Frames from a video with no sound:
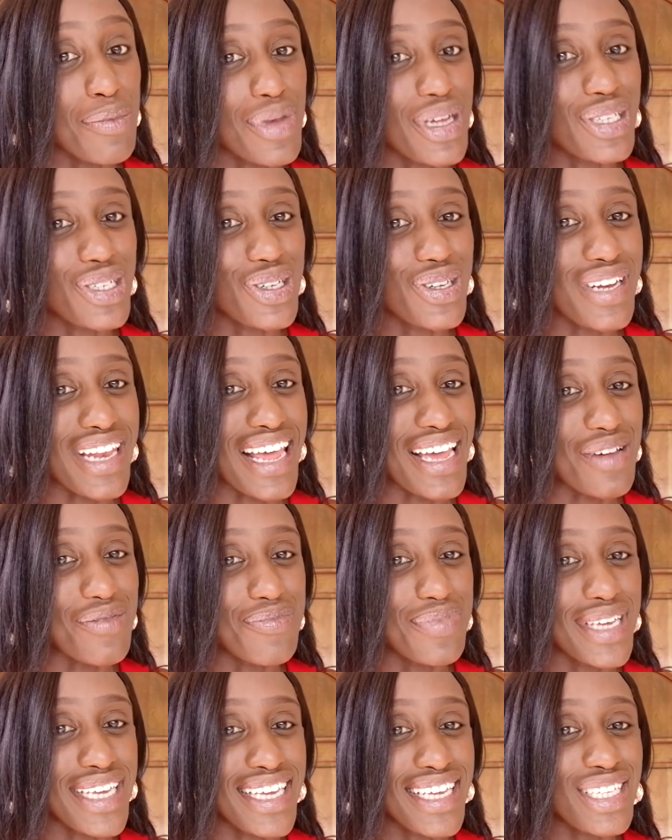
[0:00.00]
mentioned
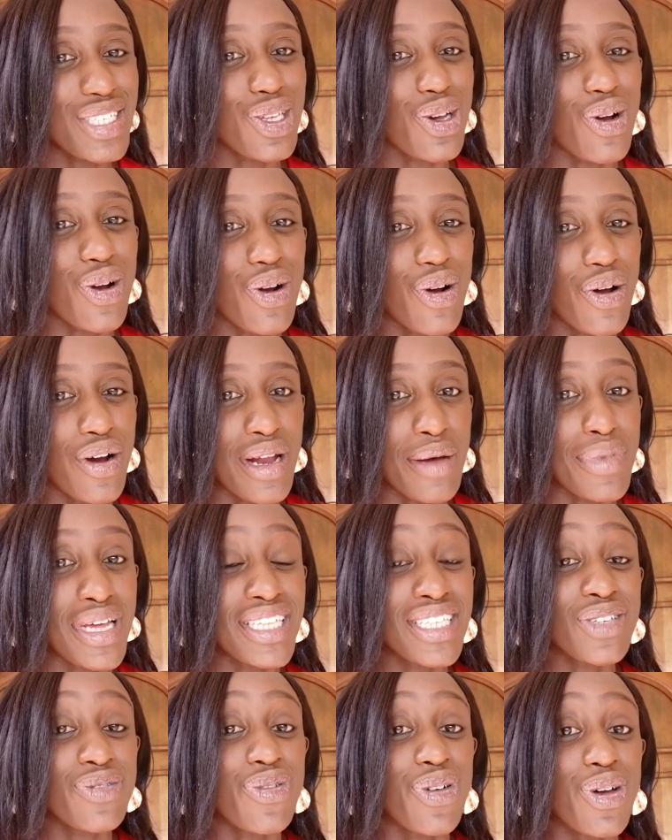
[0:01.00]
beads or
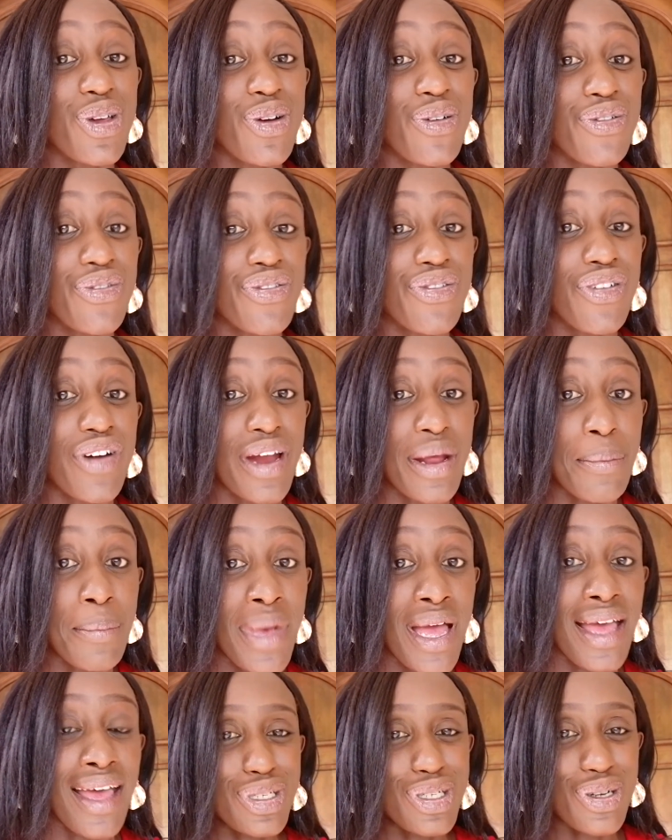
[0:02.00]
ornaments for your frame.
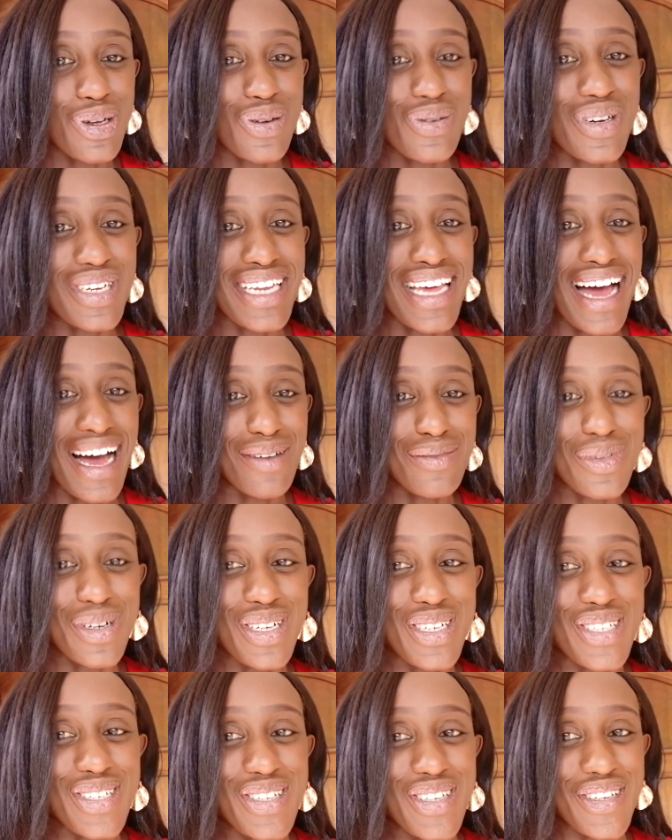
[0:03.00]
Let me show you what I'm going to